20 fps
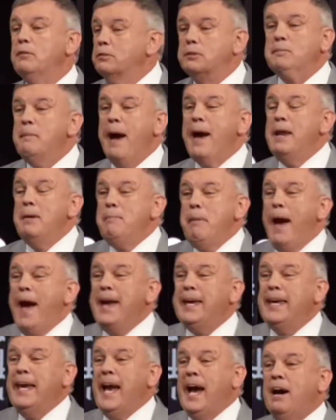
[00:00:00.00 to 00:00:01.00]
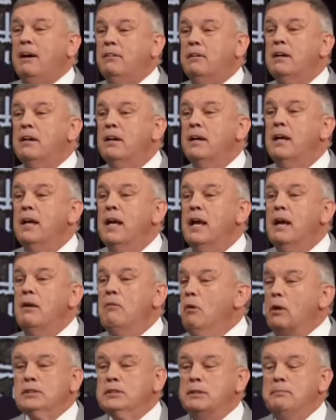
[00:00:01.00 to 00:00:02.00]
It yeah. was Manny Pacquiao. Oh,
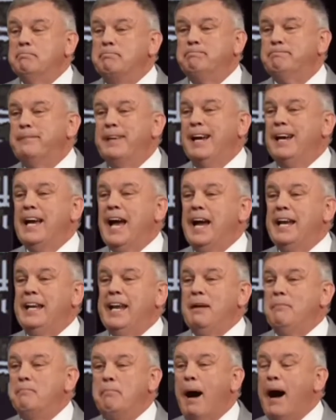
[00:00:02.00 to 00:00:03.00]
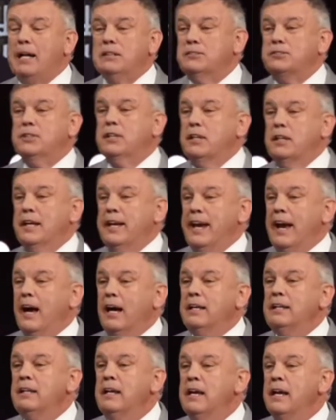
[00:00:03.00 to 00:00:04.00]
yeah. It wasn't a guy named Ponce de
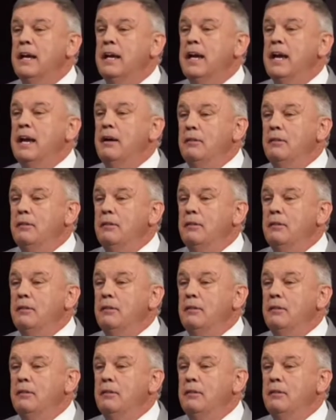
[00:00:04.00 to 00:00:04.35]
Leon.